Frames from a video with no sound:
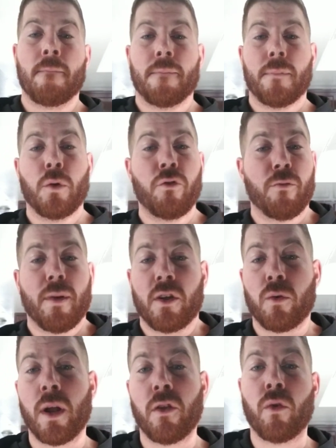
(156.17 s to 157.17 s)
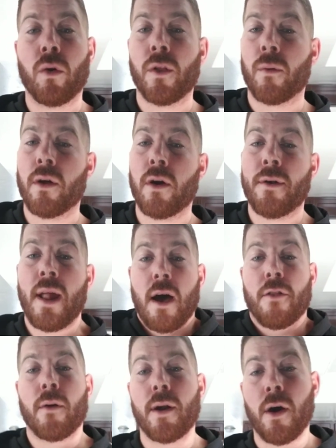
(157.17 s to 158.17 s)
Losing by 22 on the road, now
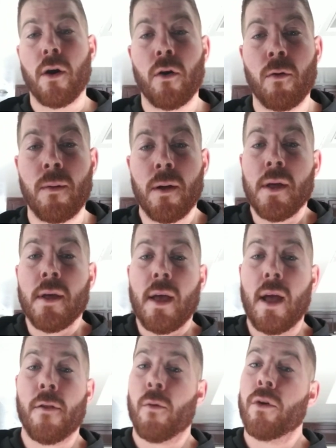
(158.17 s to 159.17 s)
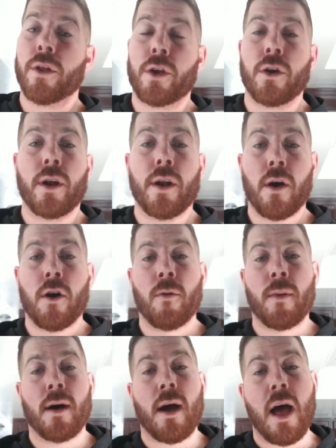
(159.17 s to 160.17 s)
they're at home, and they're really good at
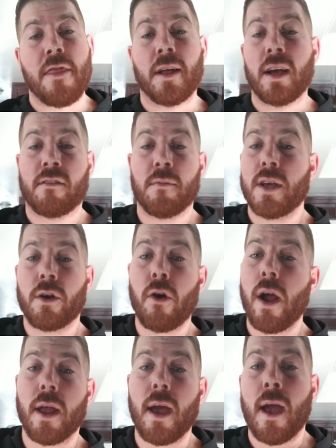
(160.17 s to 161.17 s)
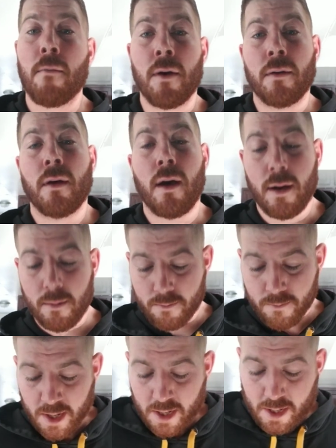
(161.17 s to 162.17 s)
home. I think that's going to be a great game.
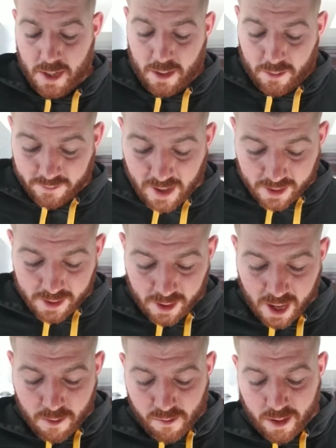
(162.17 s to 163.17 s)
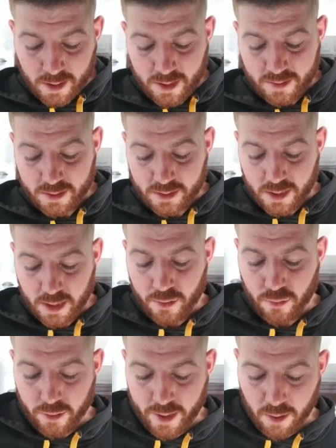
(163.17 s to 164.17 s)
Second game on my list is
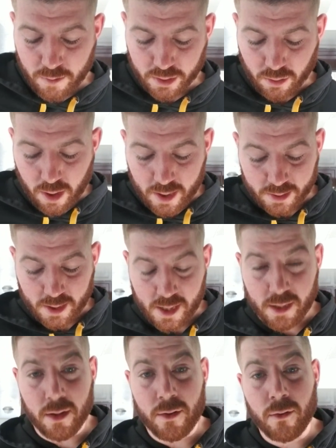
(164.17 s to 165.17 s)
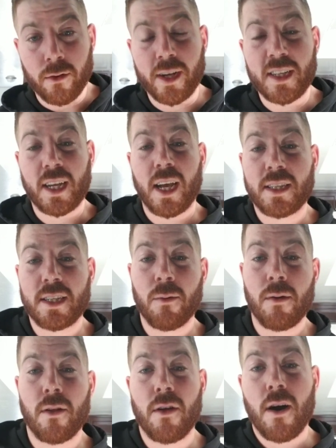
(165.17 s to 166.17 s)
Illinois at Wisconsin. Illinois is actually
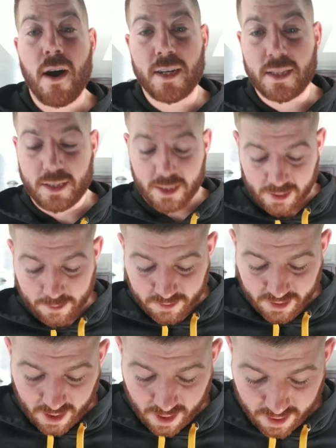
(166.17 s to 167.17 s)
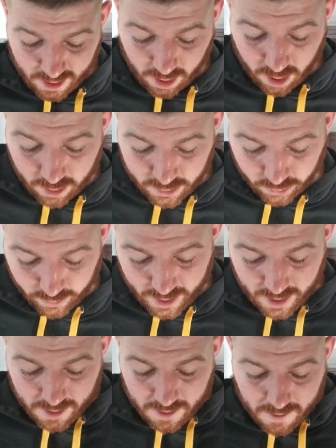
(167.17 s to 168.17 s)
one of the hottest teams in the country.
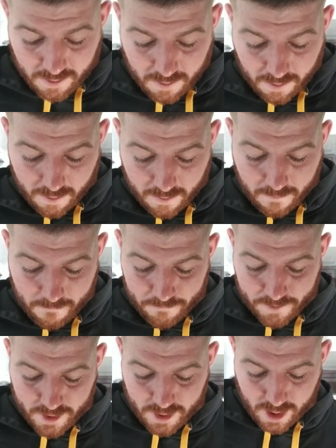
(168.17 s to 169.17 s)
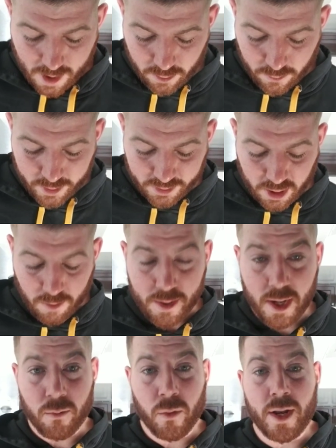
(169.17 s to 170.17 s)
Illinois is coming
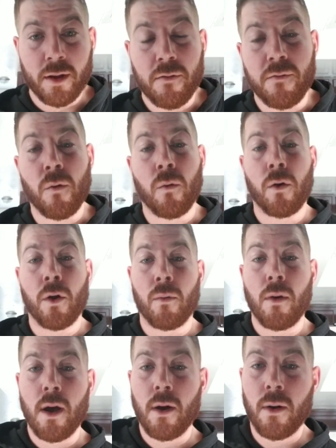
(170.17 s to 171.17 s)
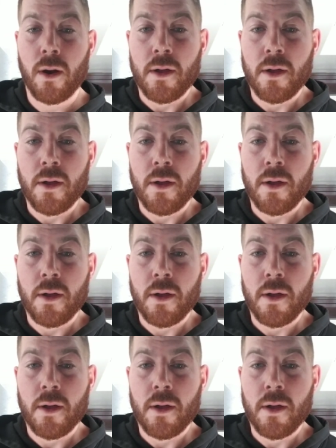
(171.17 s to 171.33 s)
in winning 4 in a row.